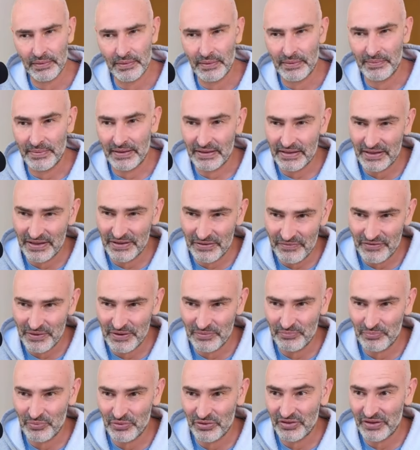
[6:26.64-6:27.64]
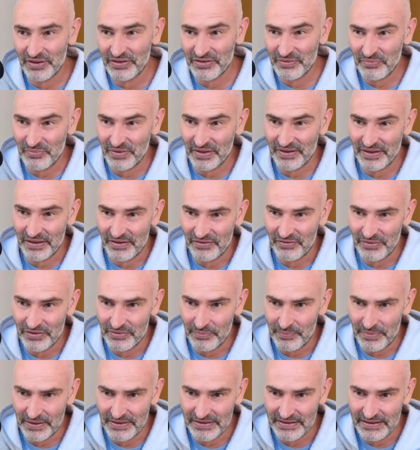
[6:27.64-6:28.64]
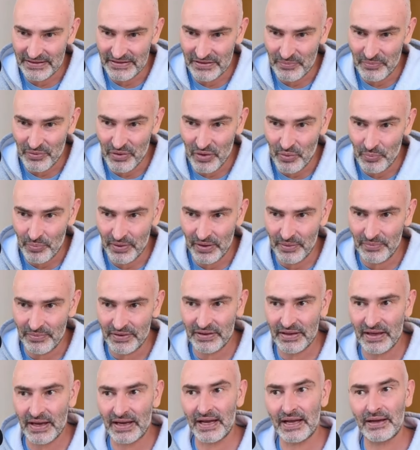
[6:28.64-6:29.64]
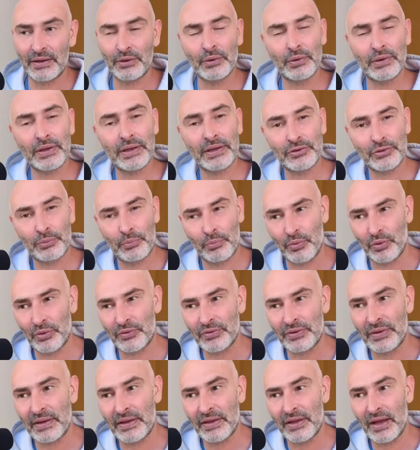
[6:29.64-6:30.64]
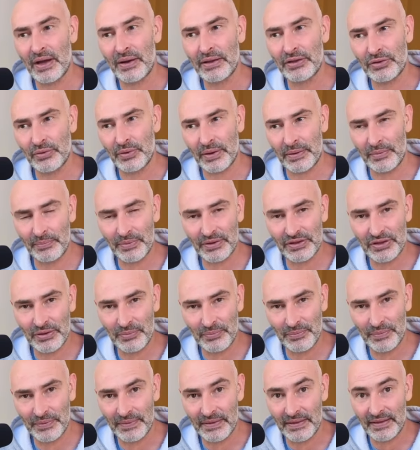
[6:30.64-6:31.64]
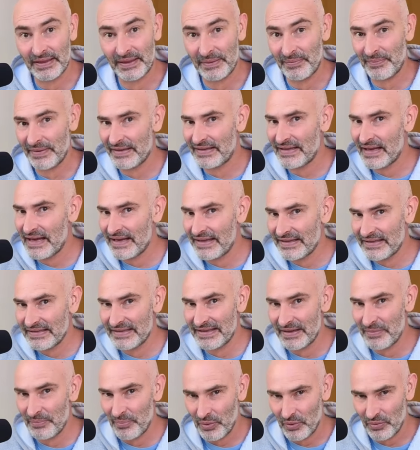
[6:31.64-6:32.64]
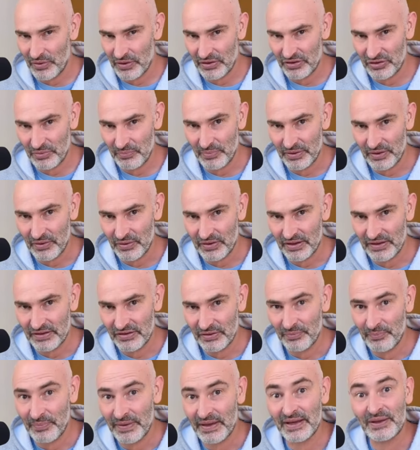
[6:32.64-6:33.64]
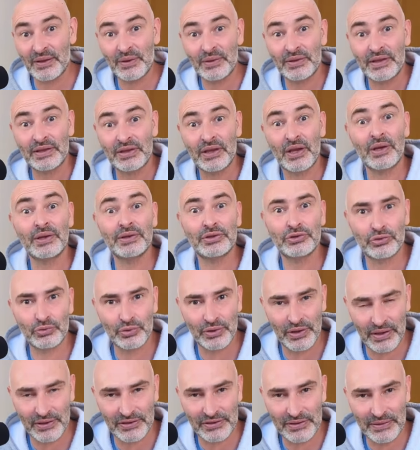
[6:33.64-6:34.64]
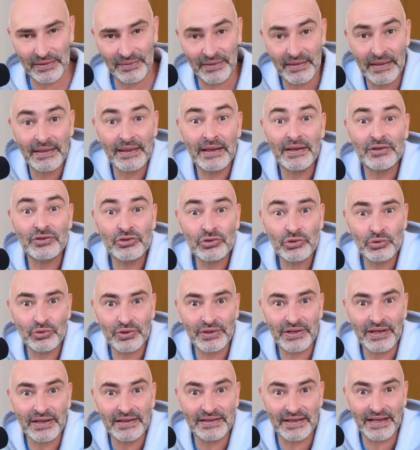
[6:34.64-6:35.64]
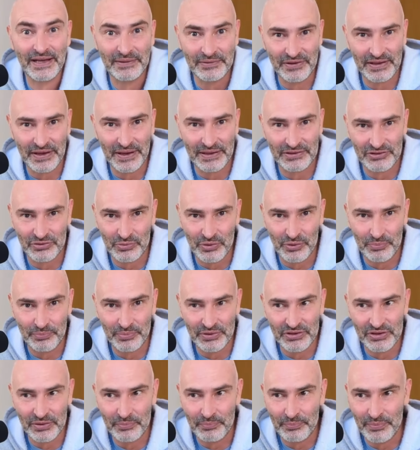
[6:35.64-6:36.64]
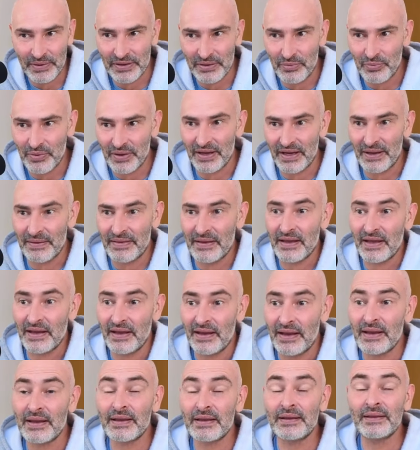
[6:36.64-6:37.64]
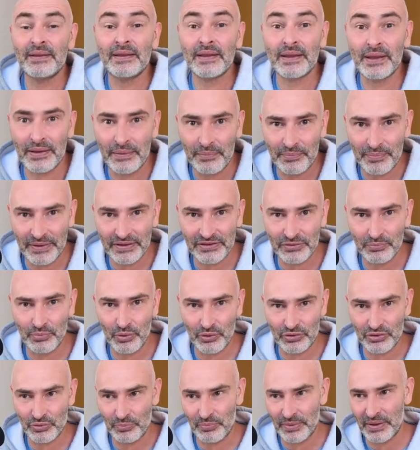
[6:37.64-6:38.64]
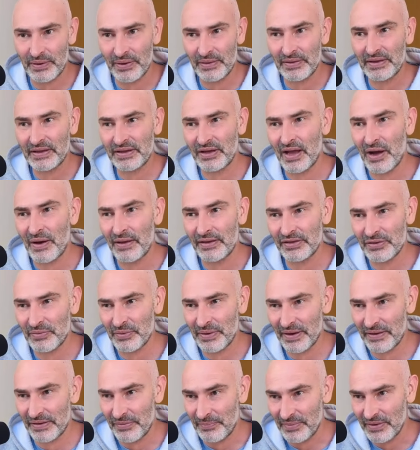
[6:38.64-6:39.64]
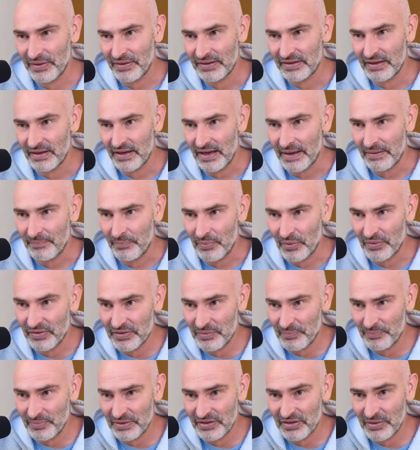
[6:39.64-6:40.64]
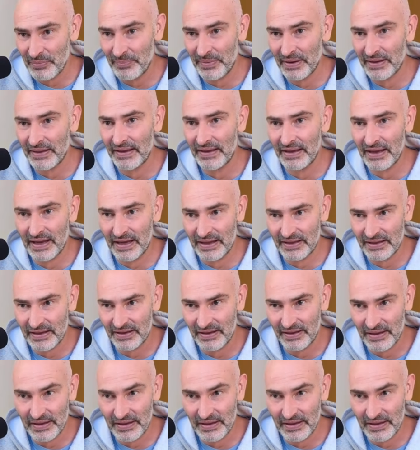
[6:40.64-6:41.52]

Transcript: The d5 push doesn't really interest me since it would open up the diagonal even more for the dark-squared bishop. And besides, the opponent should be looking to play on the dark squares. It's true he doesn't have a light-squared bishop, but he will have a piece more to play on the dark squares because he'll have both the bishop and the knight.